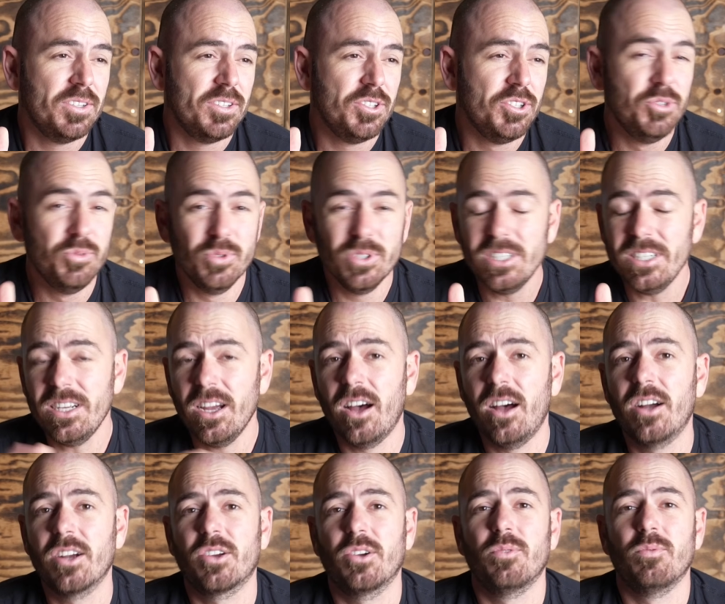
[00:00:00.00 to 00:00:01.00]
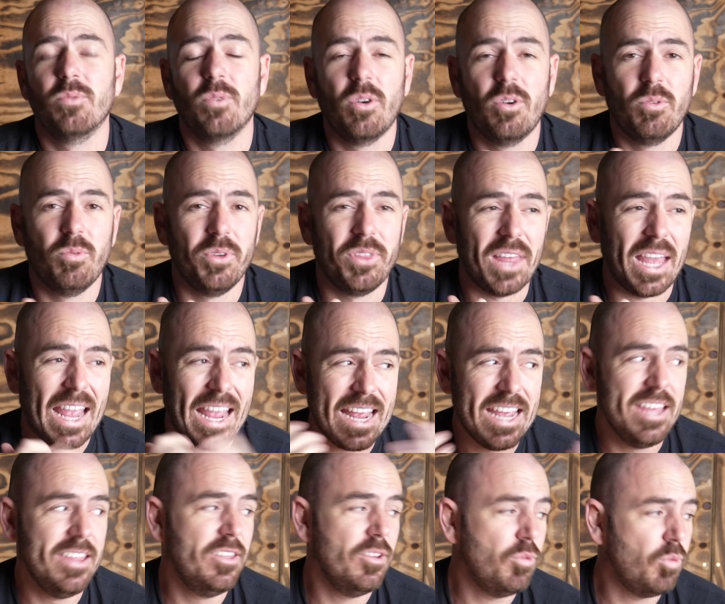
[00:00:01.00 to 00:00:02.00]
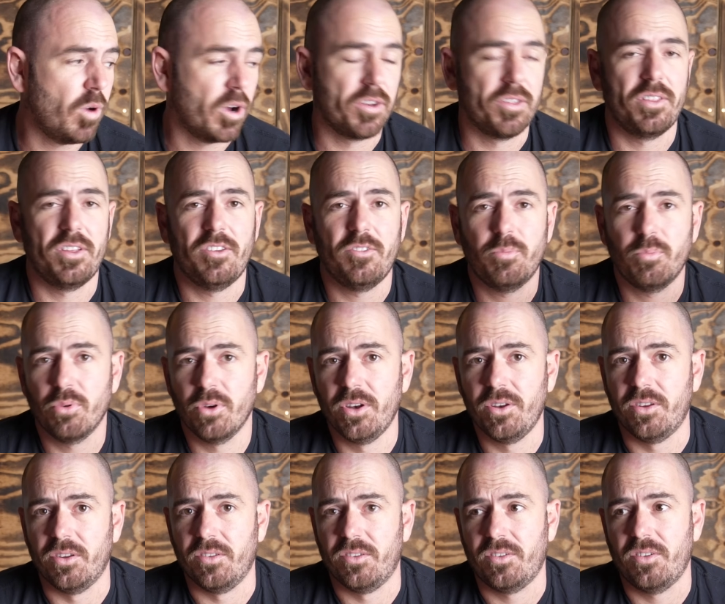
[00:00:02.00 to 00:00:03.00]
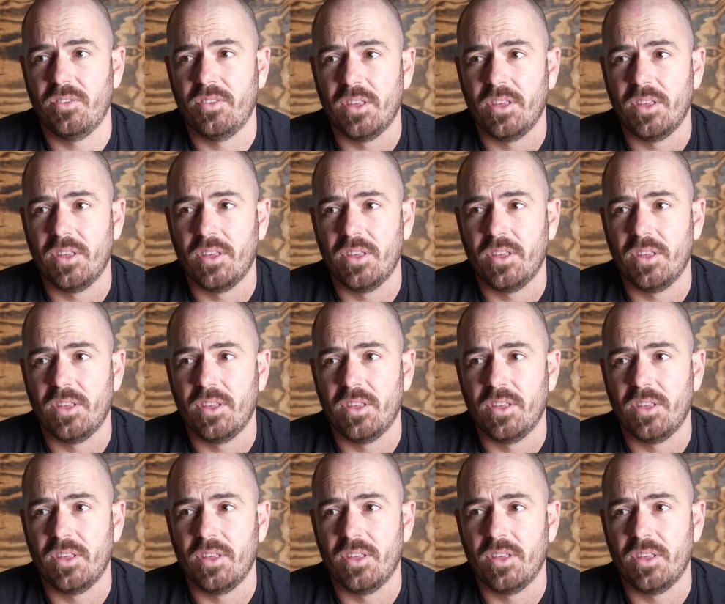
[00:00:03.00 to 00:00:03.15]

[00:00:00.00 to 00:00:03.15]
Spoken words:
you really can't go wrong with either one of these printers.